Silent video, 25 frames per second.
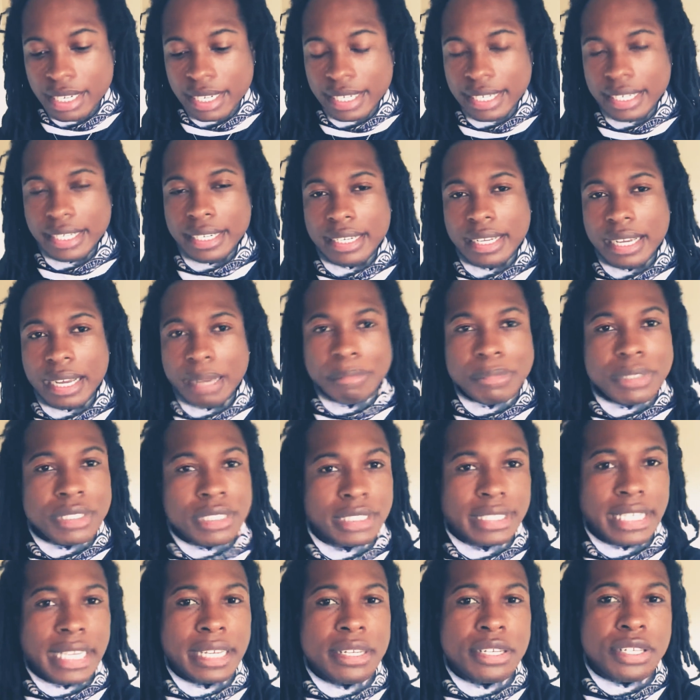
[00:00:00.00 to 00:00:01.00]
and I'm just
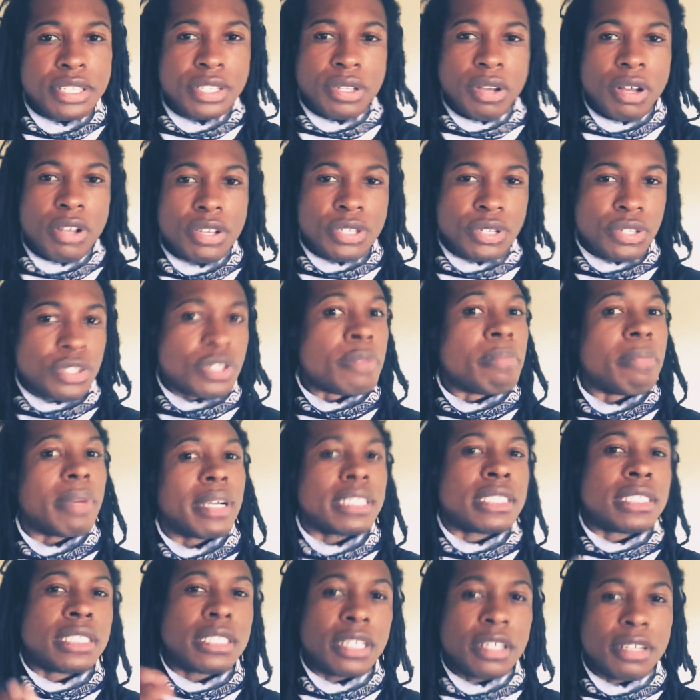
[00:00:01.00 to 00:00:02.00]
saying this also to
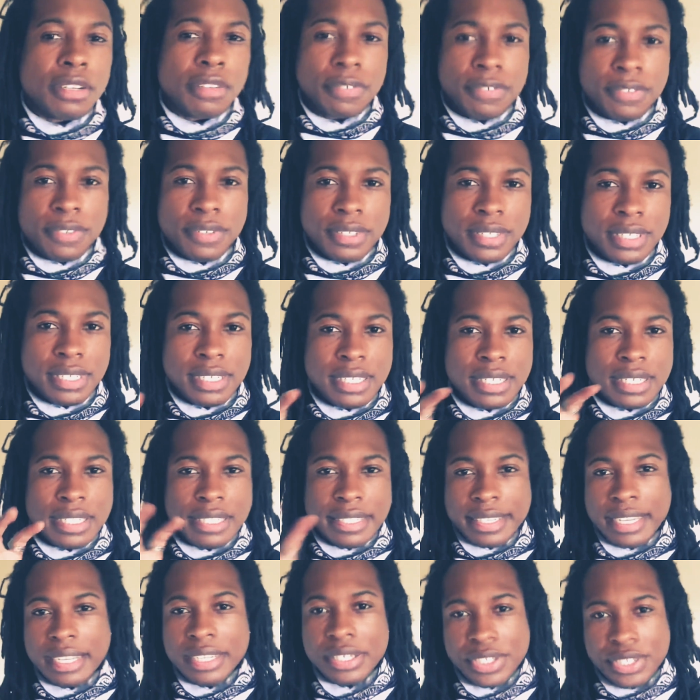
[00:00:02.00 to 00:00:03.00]
myself,
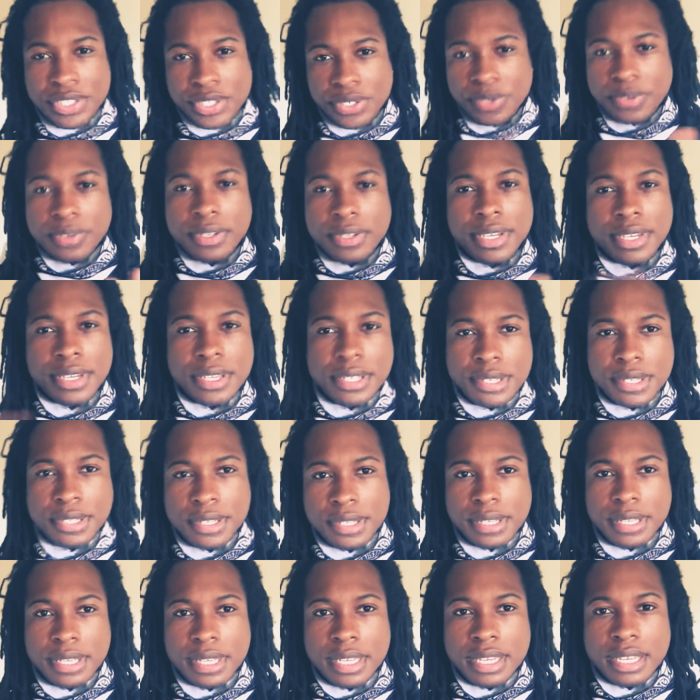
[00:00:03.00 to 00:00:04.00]
not just you guys.
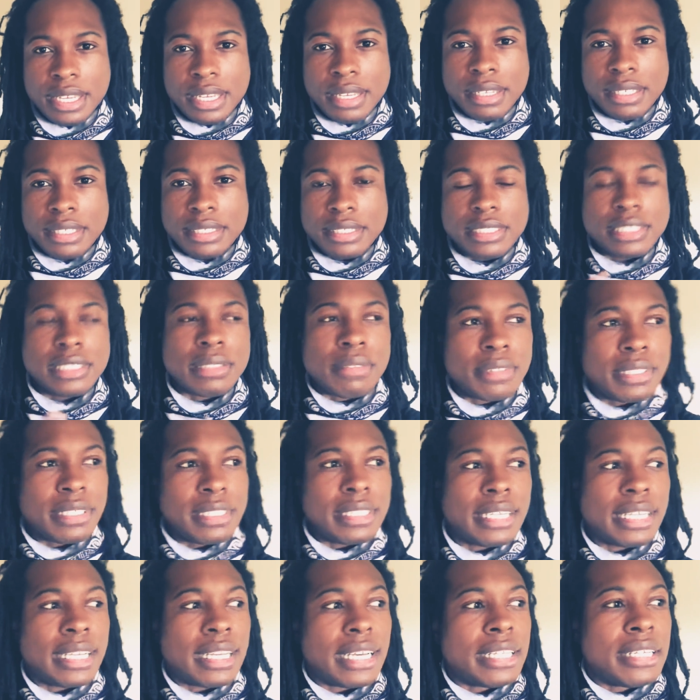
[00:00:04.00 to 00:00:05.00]
This is something
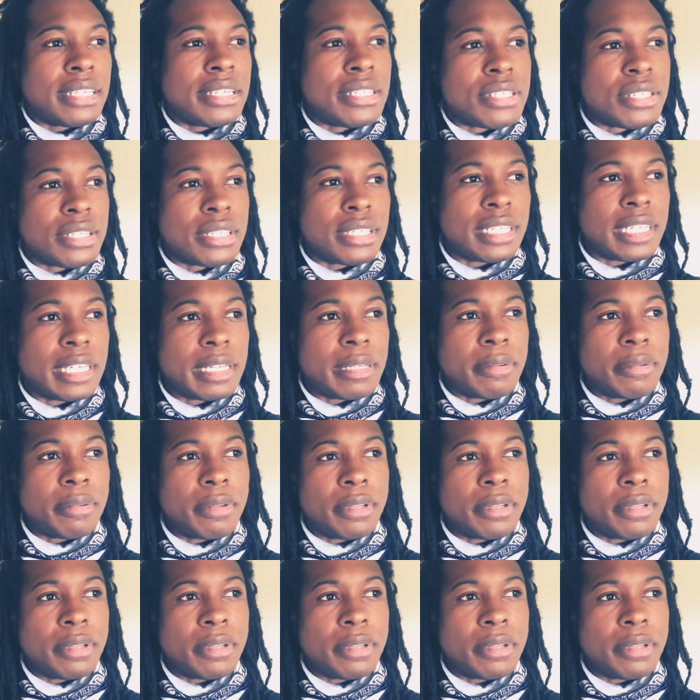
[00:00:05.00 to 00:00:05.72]
that I need to like